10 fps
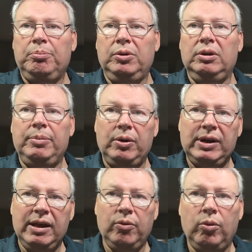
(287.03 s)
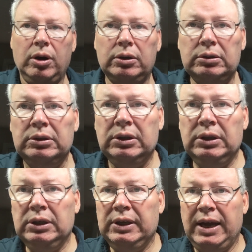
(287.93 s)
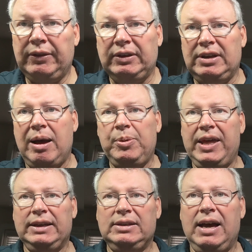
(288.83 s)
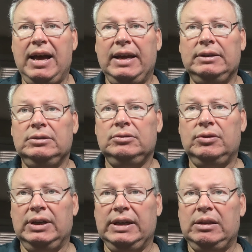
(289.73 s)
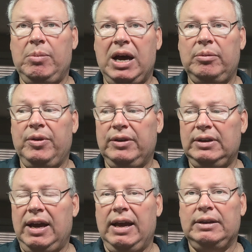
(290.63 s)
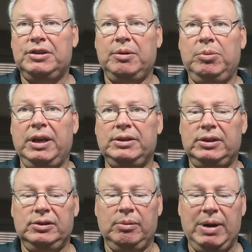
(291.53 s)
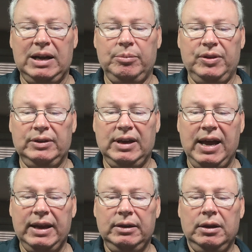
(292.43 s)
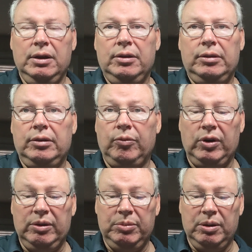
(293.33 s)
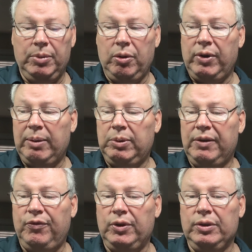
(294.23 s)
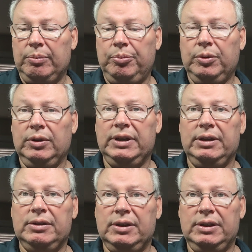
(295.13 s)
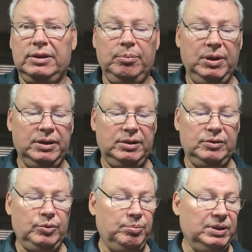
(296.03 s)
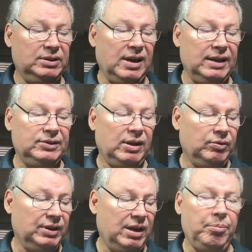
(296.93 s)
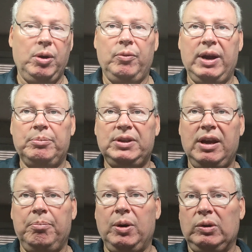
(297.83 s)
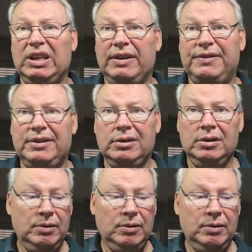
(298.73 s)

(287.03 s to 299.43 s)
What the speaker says: pull a boat out of the water at the top of that tide than at the bottom of the tide. Some places, the bottom of the tide, there won't even be a boat ramp left for you to pull in. And some places with big tides, they don't even have boat ramps, they have boat lifts.